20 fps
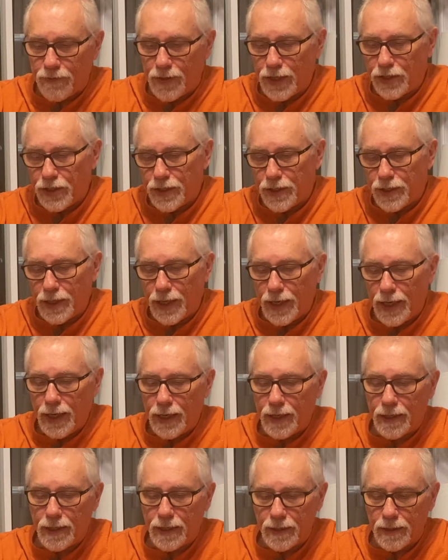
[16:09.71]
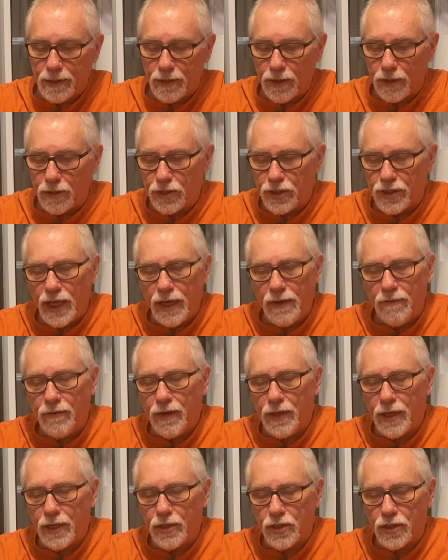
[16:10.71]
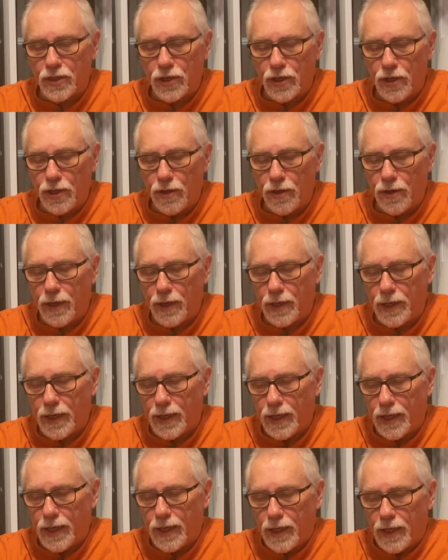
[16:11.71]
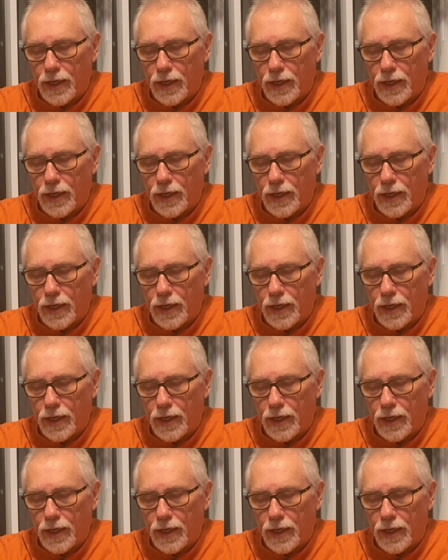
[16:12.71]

they should take their safety and security